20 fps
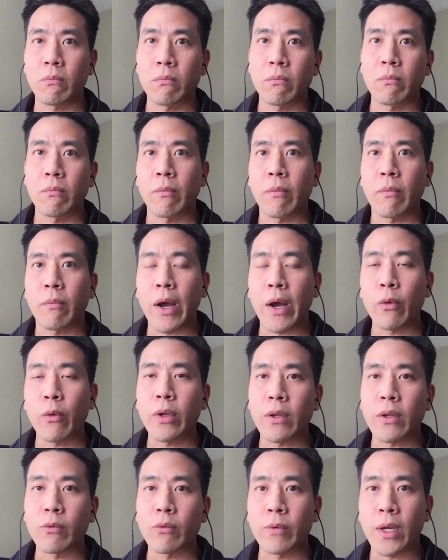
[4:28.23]
would
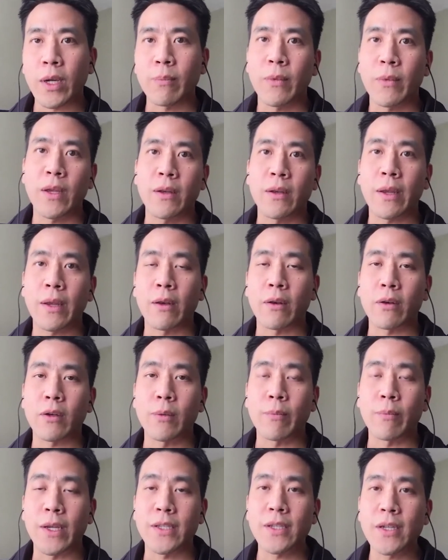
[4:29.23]
recommend to
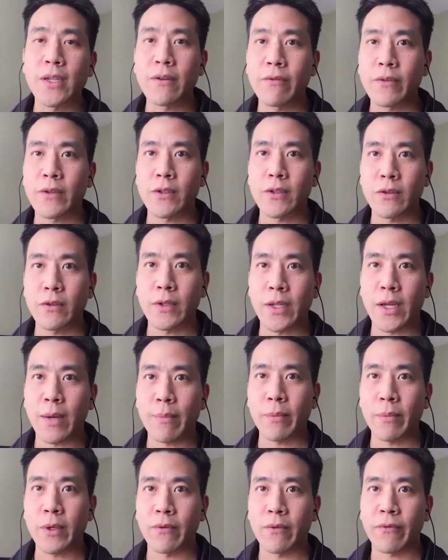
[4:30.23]
myself to not be
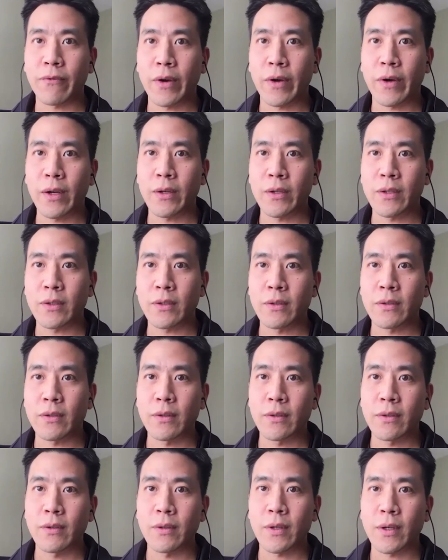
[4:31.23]
afraid
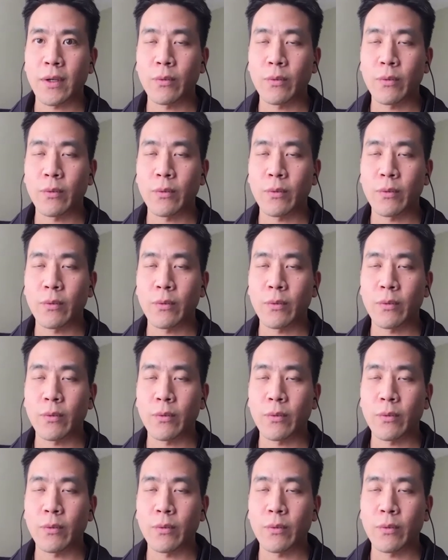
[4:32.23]
of